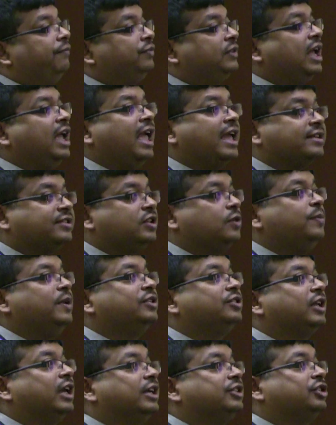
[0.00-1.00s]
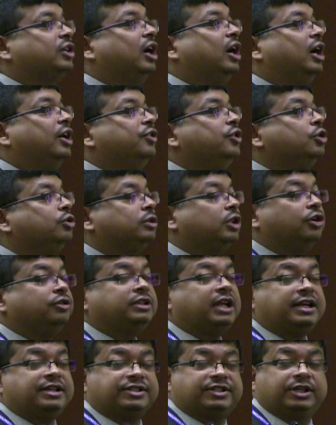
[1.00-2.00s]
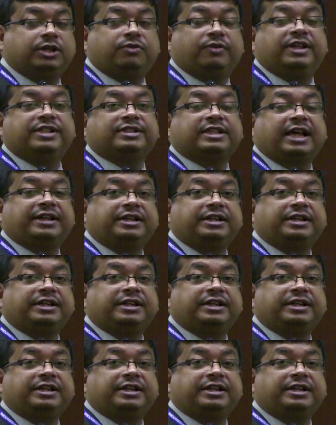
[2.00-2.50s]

they exhibited nucleotide sequence